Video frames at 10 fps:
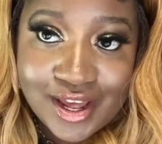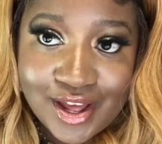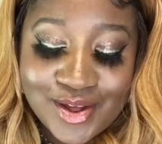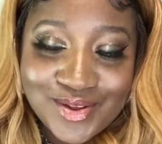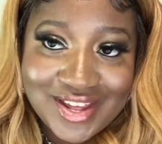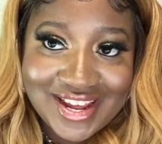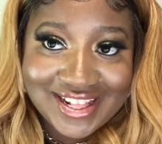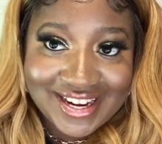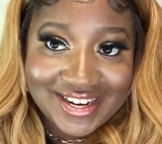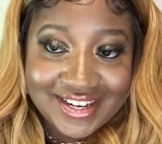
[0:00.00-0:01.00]
Okay,
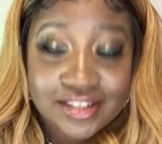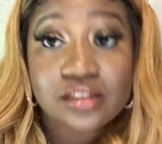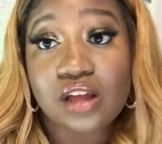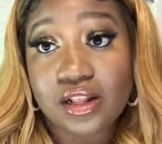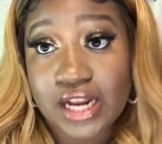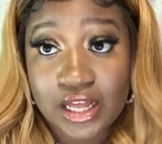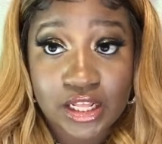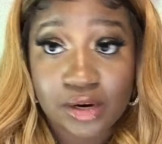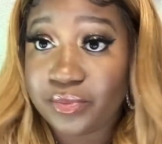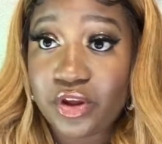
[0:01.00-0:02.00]
ladies, and now
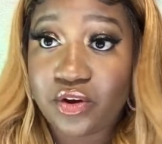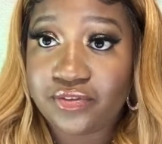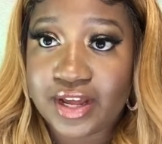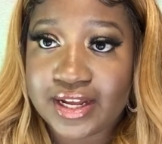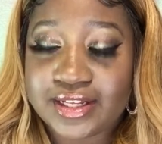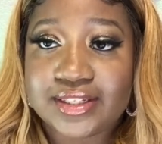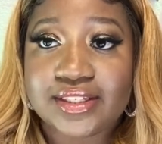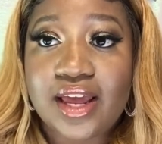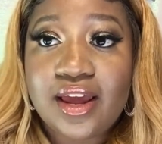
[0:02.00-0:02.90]
that I'm in your face,